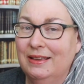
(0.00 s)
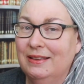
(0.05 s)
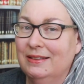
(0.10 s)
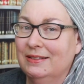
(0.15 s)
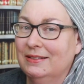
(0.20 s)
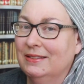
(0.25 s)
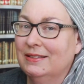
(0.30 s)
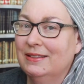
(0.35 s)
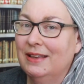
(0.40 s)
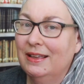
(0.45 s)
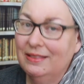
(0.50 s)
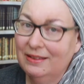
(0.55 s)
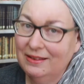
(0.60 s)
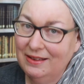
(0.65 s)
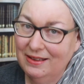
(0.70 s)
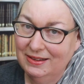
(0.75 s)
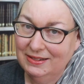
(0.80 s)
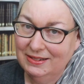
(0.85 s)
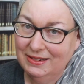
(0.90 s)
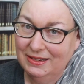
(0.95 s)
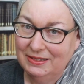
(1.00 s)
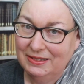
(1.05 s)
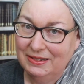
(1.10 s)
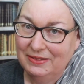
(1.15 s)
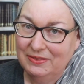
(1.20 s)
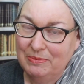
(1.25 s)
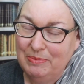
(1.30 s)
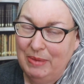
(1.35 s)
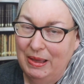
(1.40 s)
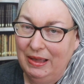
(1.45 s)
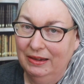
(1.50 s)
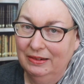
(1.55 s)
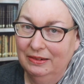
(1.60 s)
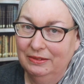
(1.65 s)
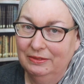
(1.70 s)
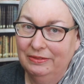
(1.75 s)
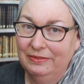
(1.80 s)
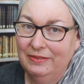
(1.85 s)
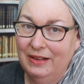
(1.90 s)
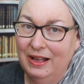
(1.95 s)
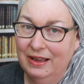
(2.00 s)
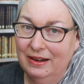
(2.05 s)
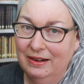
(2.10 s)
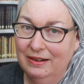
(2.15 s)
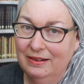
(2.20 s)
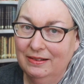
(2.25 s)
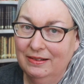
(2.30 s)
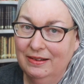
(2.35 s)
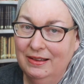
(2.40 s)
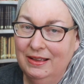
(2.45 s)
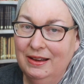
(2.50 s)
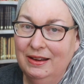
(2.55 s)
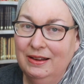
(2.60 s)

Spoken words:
and set the contents of the pan on fire,